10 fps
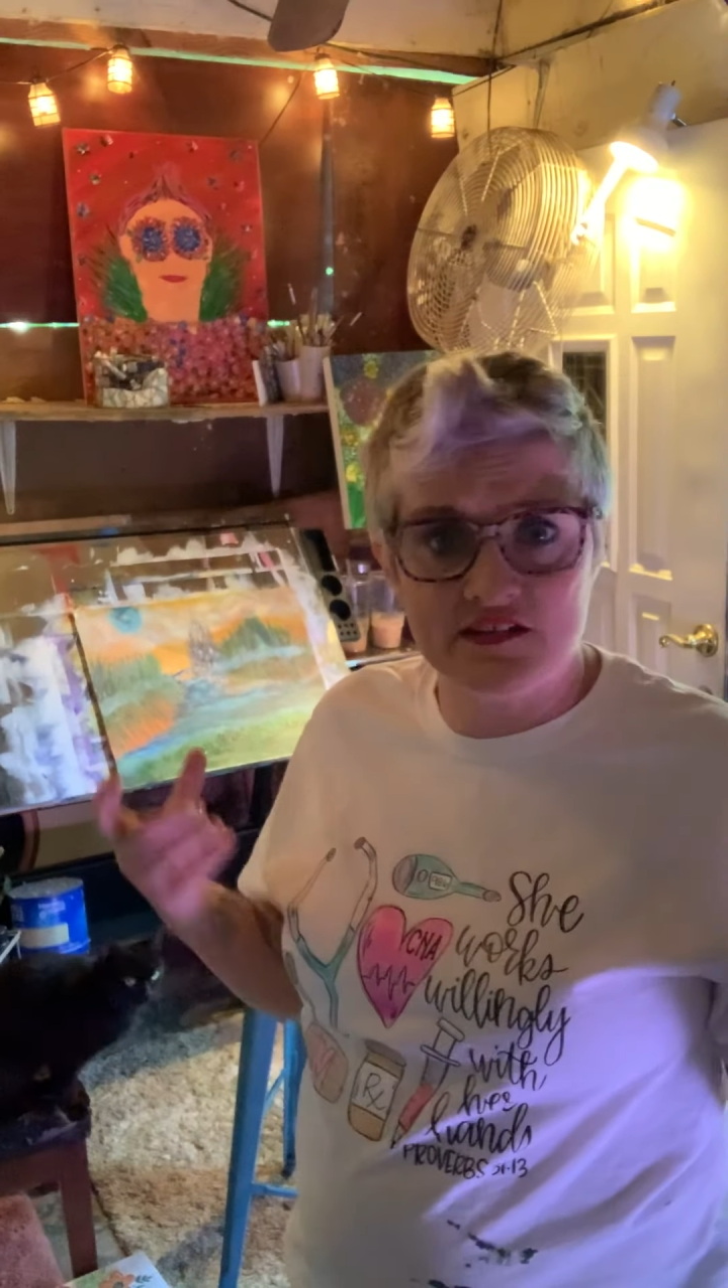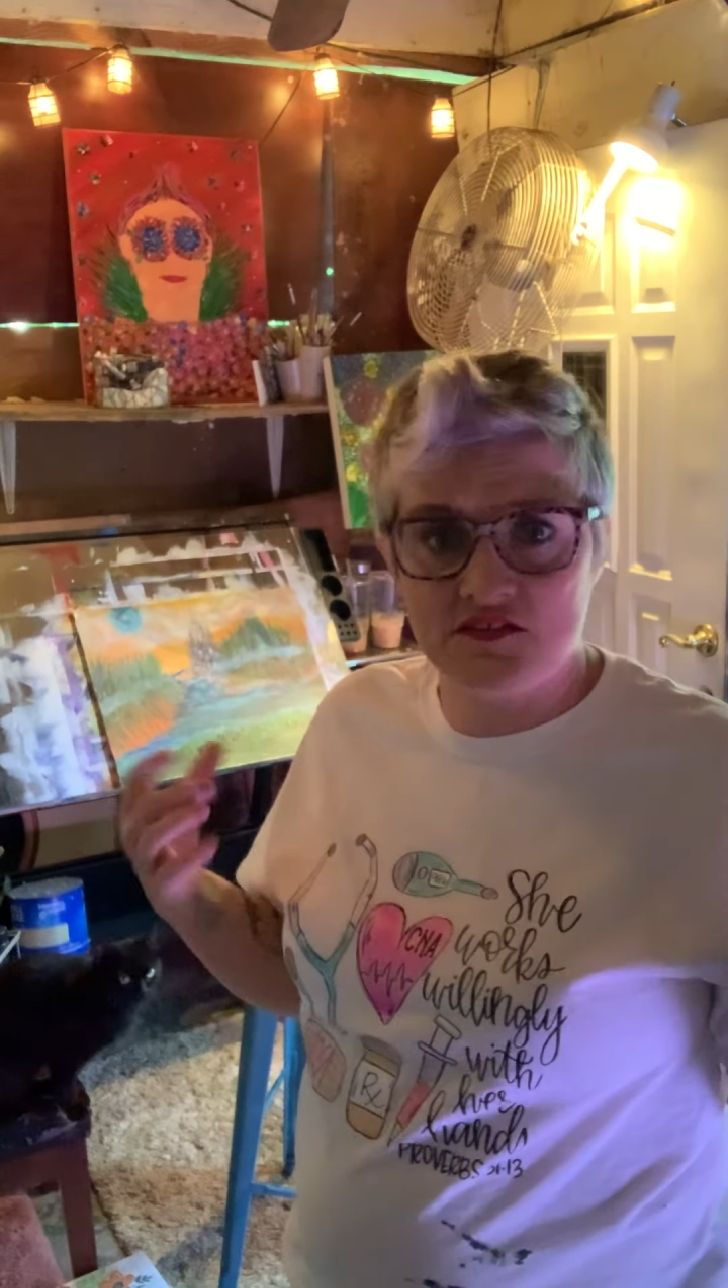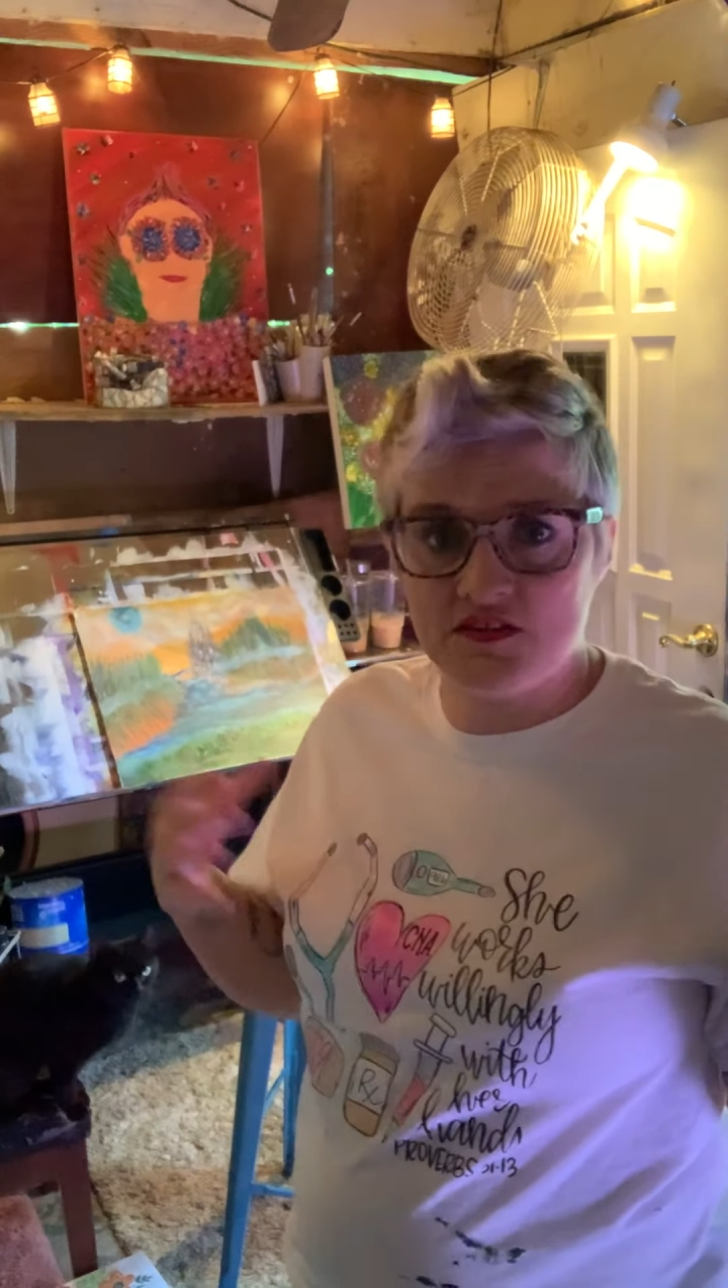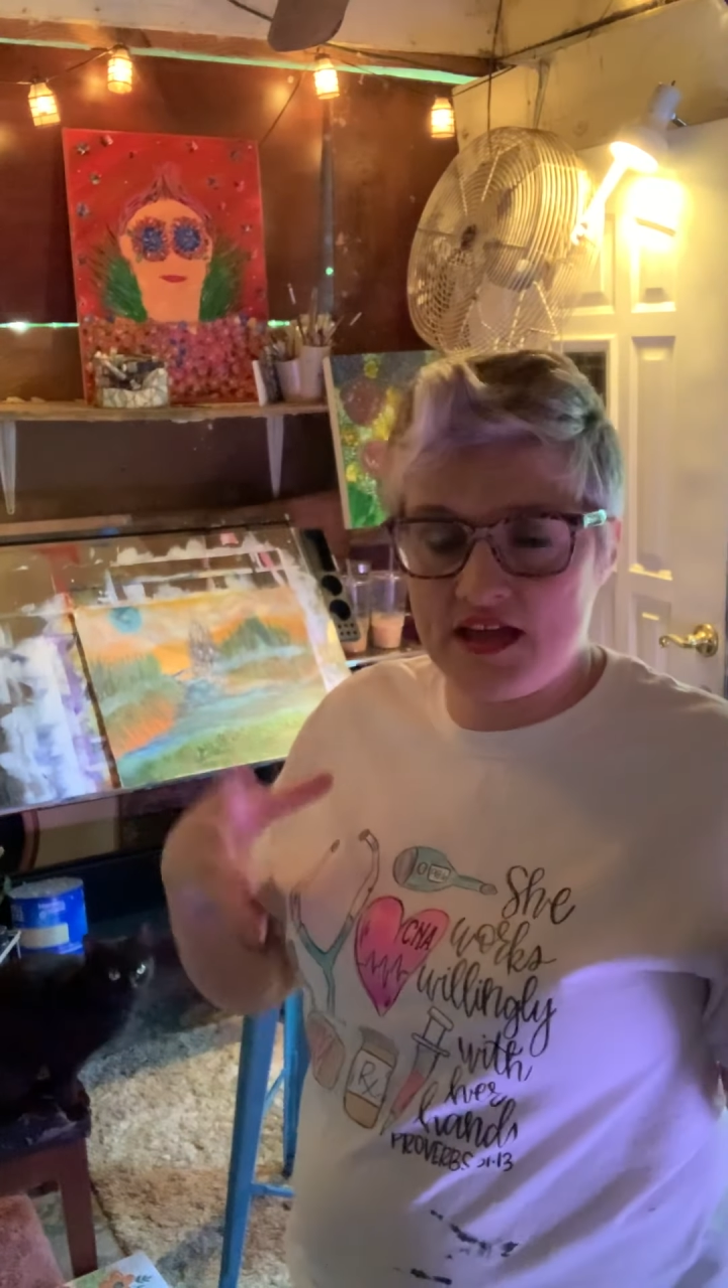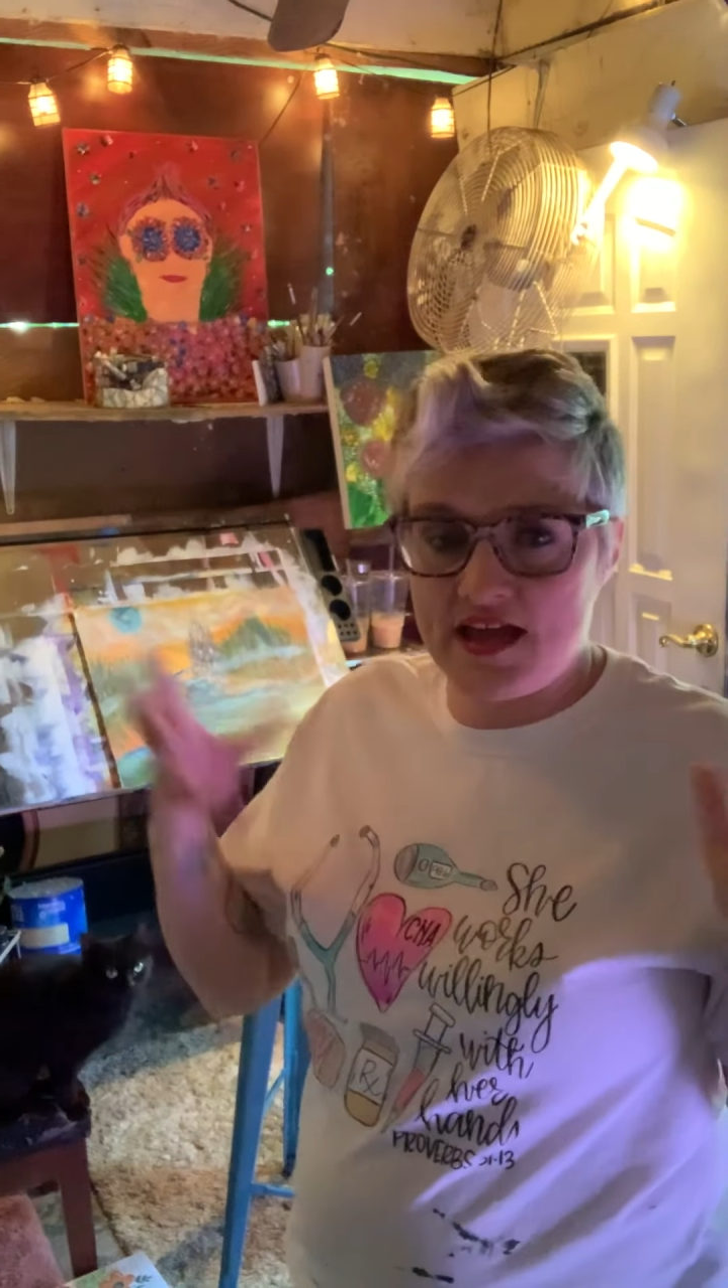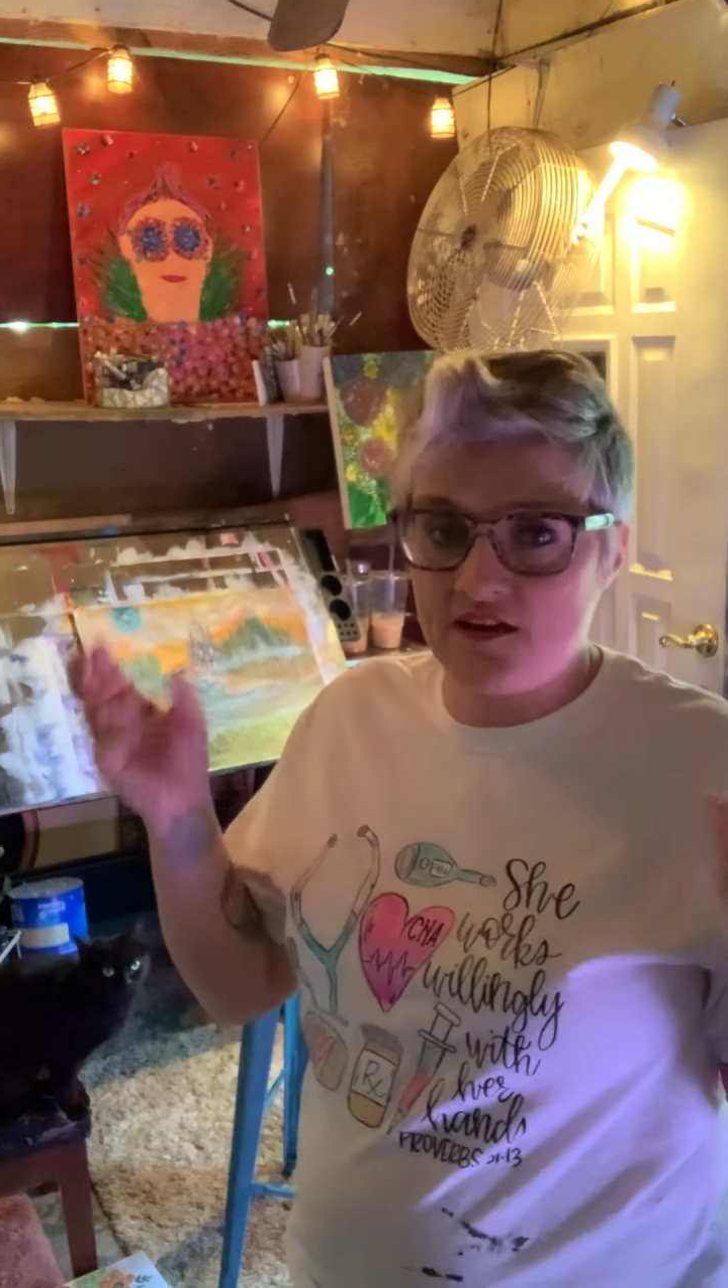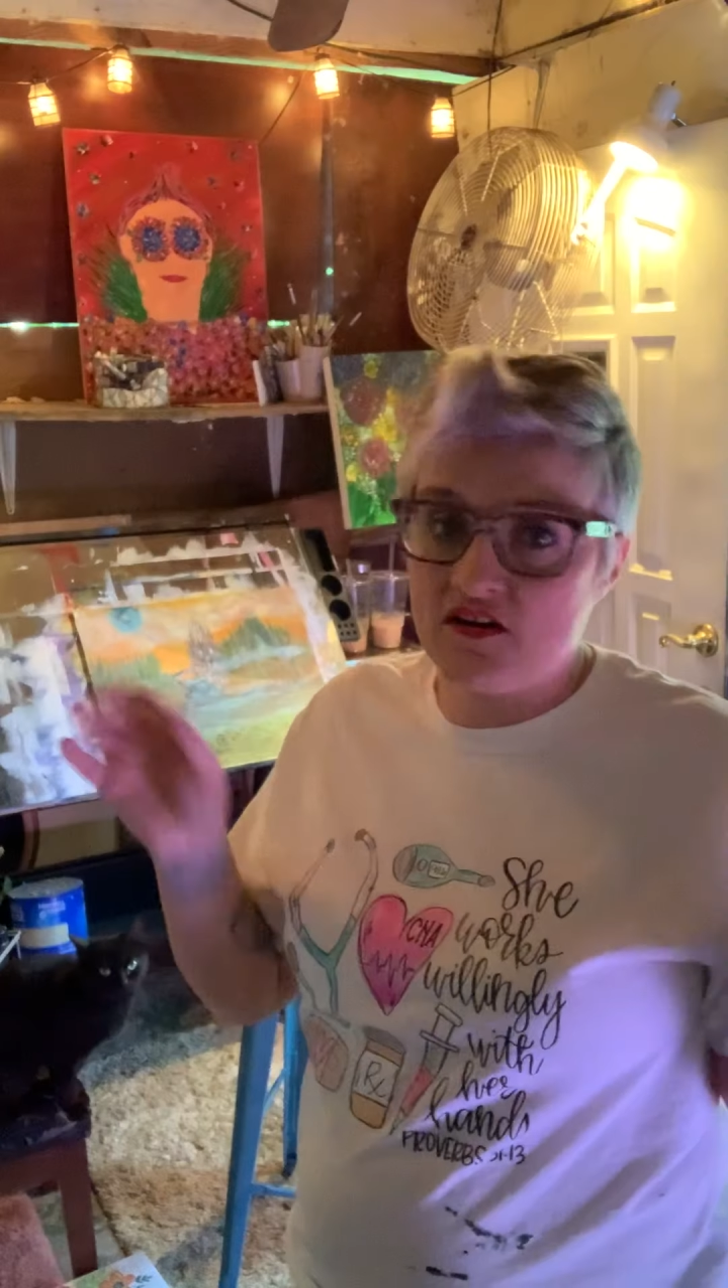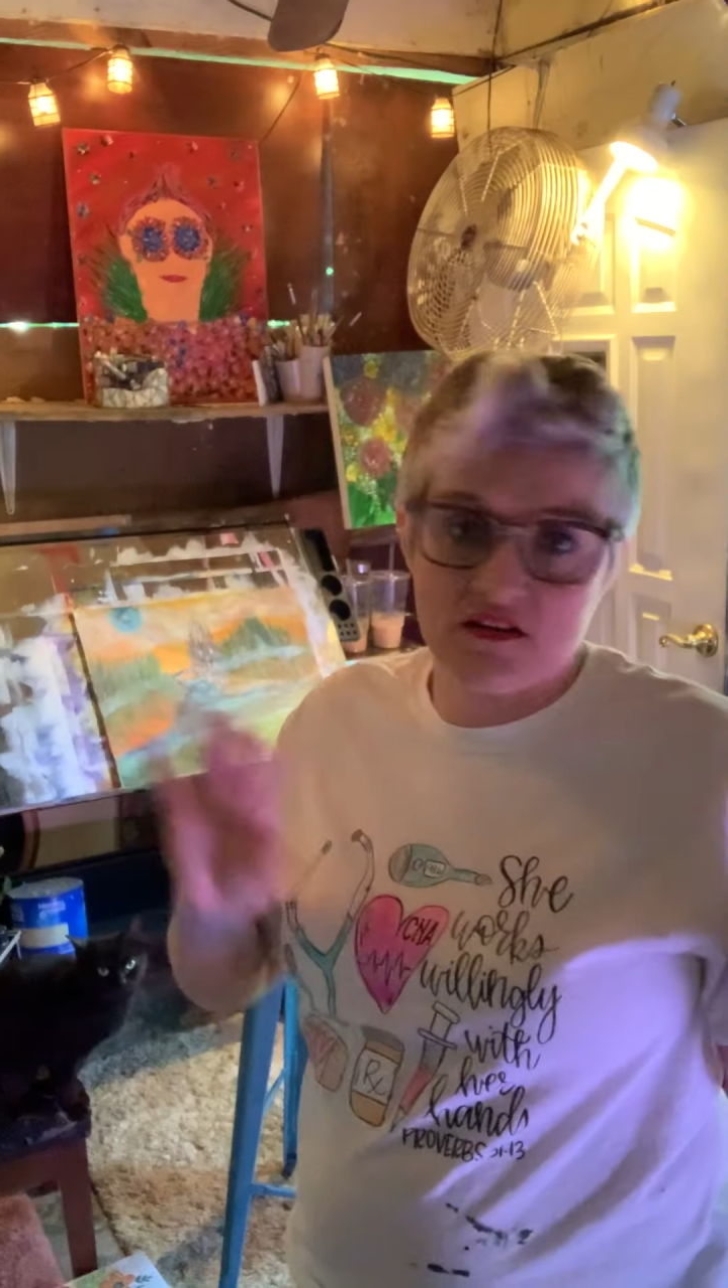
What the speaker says: You can add all